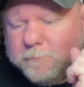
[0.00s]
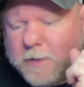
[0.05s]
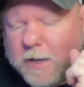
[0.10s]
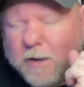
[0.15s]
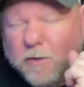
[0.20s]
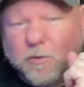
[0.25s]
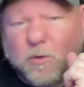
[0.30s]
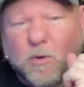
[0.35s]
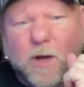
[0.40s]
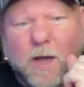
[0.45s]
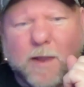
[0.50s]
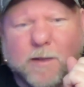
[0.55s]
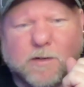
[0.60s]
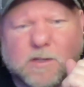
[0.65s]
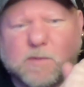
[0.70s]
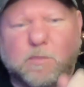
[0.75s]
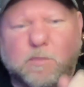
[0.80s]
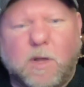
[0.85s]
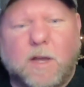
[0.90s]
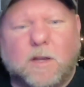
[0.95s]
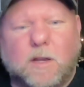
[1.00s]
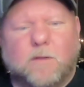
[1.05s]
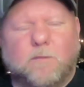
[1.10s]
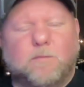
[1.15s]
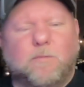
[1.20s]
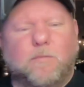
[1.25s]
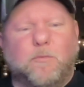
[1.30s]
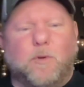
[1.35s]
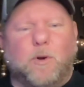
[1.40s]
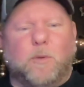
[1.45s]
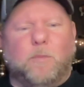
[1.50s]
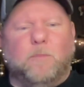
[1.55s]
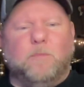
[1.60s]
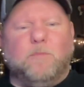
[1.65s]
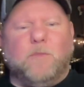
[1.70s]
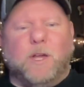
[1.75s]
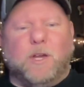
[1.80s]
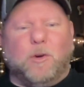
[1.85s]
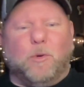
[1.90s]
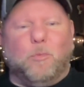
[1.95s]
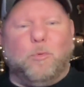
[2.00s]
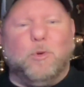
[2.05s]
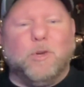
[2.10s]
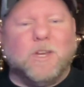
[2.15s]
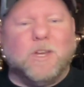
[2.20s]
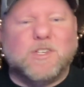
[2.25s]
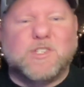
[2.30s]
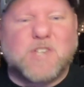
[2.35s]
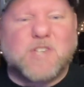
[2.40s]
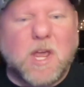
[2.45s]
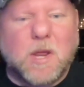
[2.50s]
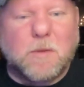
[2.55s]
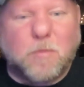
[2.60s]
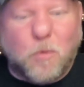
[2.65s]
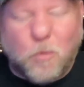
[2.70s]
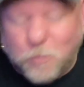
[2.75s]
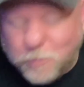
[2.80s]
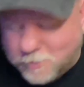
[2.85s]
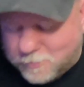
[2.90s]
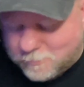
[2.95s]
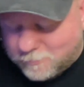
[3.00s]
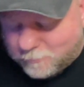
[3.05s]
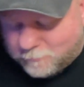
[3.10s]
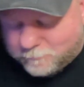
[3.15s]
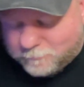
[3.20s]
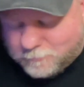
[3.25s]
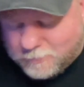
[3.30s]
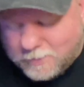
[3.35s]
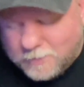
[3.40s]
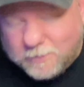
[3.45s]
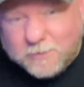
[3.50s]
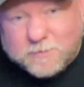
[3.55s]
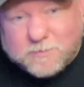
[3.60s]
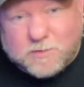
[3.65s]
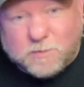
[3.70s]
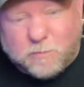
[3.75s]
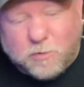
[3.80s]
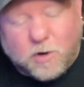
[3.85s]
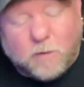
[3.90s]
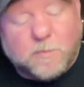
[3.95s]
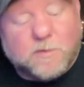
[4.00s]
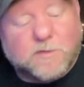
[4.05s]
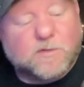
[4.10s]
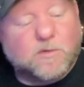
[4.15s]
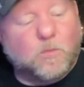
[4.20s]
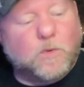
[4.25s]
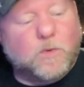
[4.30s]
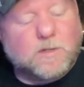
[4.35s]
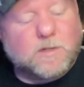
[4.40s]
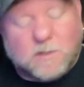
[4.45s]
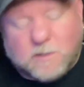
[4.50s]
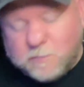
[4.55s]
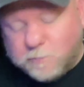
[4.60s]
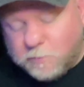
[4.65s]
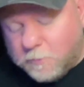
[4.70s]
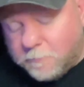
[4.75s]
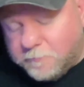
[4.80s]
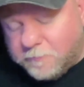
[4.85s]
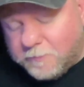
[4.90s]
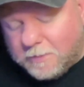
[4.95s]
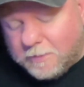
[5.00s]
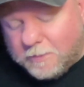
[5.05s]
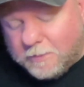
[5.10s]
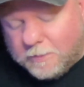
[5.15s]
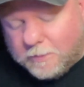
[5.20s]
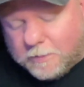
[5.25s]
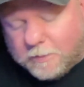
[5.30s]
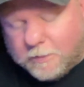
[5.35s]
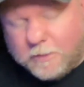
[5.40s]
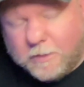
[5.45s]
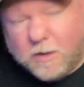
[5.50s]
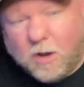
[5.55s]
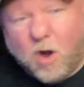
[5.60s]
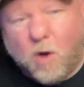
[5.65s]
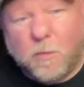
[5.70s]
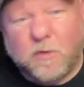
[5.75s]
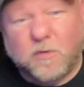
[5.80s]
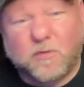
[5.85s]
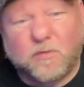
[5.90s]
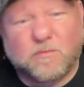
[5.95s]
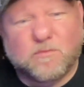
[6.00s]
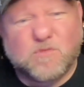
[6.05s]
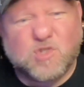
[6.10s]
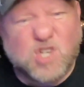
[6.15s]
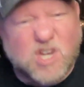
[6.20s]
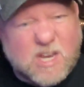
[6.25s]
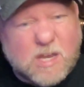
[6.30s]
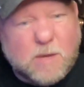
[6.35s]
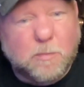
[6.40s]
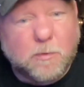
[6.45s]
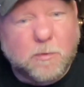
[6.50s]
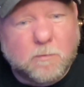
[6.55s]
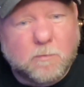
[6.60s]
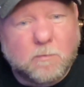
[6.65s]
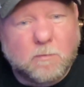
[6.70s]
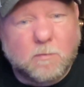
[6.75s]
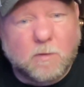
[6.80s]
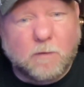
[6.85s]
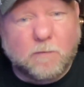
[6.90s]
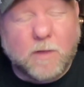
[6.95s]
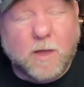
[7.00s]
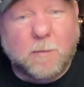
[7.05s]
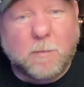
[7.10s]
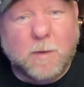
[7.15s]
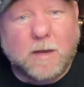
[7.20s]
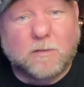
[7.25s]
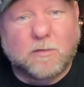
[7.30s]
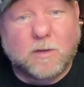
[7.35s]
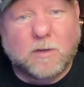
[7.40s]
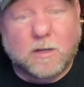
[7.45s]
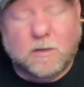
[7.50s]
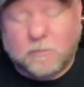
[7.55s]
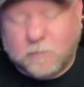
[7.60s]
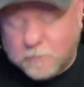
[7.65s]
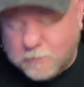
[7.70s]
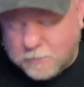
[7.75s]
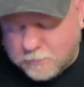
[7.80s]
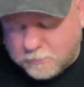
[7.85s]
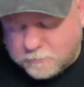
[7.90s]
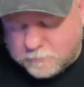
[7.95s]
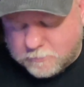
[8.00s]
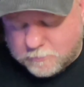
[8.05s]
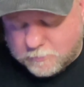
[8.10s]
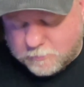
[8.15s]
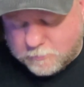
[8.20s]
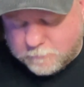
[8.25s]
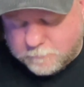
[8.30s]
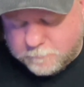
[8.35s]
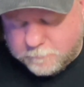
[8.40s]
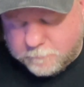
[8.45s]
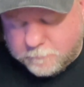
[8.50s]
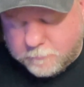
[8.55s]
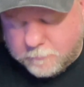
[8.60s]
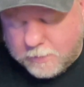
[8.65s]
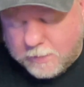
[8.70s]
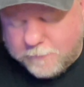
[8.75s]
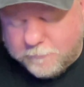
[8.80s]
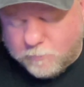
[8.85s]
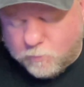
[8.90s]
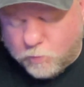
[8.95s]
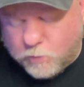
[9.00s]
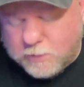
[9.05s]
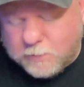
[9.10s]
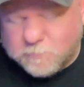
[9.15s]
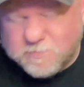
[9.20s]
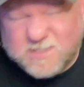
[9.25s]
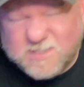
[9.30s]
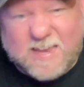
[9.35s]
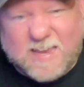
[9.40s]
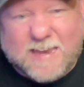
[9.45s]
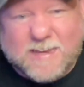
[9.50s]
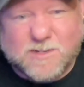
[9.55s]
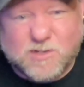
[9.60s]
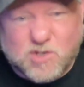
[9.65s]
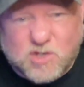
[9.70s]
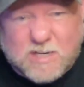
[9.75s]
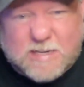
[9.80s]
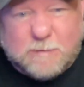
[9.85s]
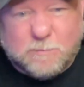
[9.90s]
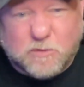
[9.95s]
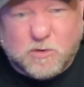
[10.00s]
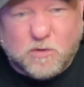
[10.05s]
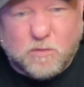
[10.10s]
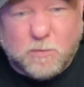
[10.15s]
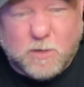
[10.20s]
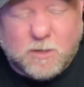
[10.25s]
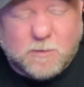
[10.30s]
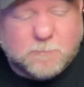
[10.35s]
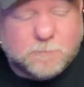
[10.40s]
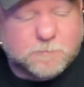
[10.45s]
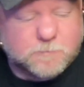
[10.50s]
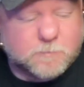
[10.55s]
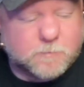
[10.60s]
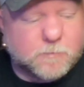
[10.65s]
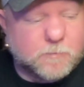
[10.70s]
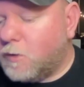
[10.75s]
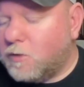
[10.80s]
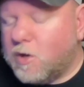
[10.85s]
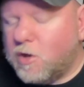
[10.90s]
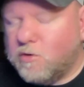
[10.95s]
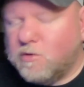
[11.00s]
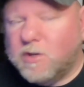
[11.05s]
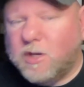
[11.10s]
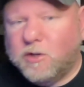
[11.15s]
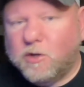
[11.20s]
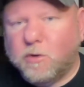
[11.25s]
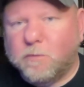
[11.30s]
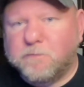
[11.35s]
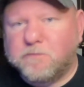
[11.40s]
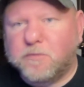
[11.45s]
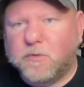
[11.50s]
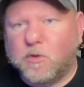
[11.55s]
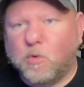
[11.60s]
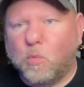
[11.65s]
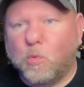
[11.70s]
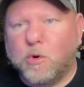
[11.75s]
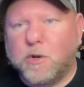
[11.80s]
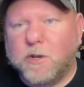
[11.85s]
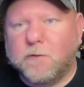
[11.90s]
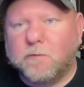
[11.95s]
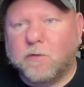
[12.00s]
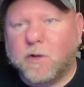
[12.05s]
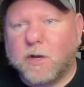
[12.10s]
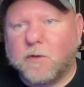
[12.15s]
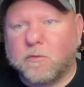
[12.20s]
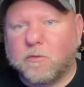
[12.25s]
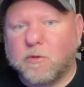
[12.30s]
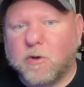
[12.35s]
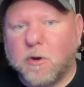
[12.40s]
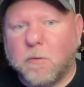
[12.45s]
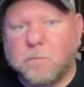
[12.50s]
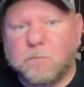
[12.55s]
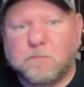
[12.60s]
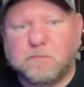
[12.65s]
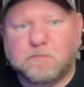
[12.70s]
I don't know how to explain it from like a rookie standpoint of getting into bourbons and whiskeys, but almost cheap, if that makes any sense. Evan Williams tastes cheap to me. Here, you can get the woody flavor there.